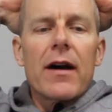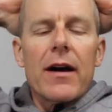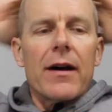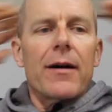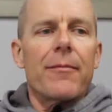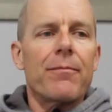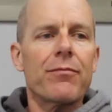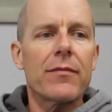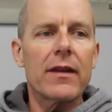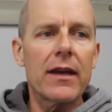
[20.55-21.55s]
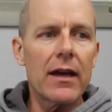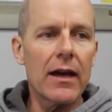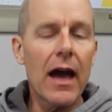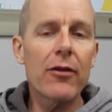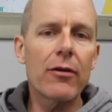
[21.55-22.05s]
How
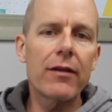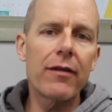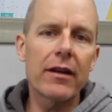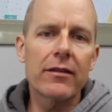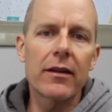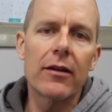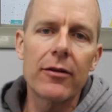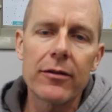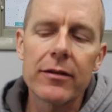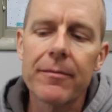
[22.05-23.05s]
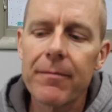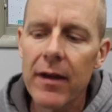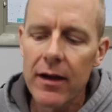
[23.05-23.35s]
do I advance the loads?